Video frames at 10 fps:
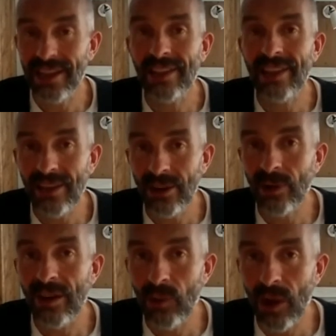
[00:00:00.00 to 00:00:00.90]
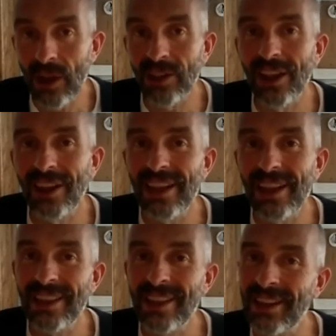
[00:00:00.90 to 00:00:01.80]
don't know what they want, and
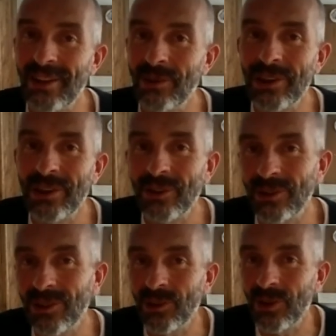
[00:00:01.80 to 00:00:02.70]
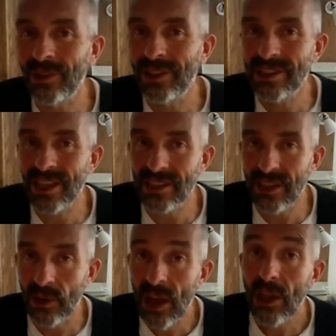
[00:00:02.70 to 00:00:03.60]
then don't know a good work when they see it. So
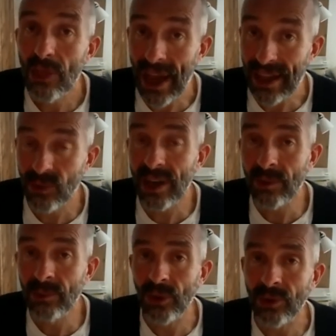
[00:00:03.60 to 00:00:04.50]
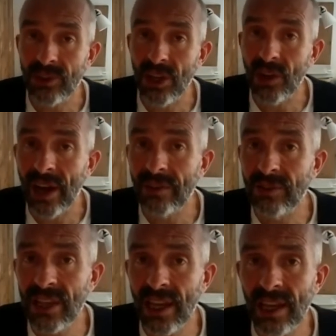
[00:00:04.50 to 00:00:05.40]
that's really important too. And I've
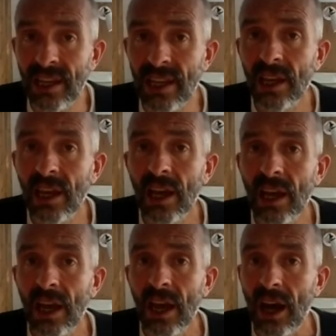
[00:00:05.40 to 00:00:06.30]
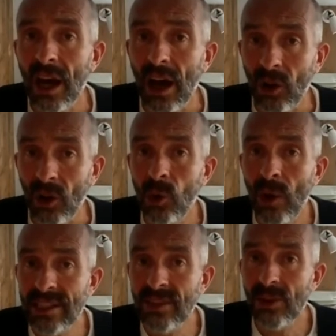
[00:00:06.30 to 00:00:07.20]
seen on
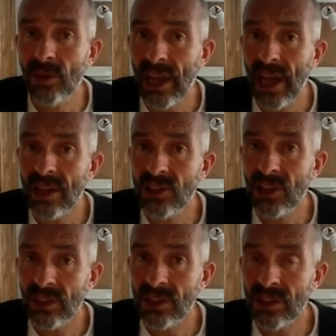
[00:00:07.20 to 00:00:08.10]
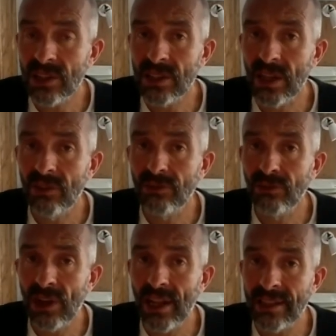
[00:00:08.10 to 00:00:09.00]
quite a few occasions
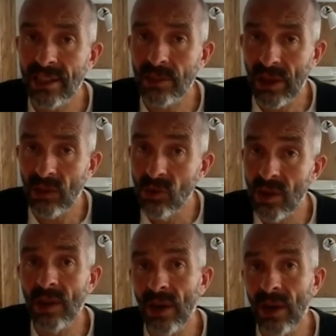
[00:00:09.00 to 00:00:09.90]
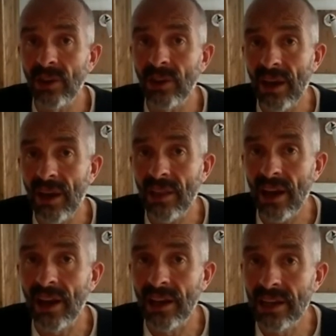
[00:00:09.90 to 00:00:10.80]
freelancers being really wound up by that.
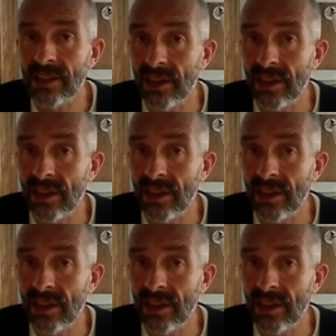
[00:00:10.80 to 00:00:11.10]
And as the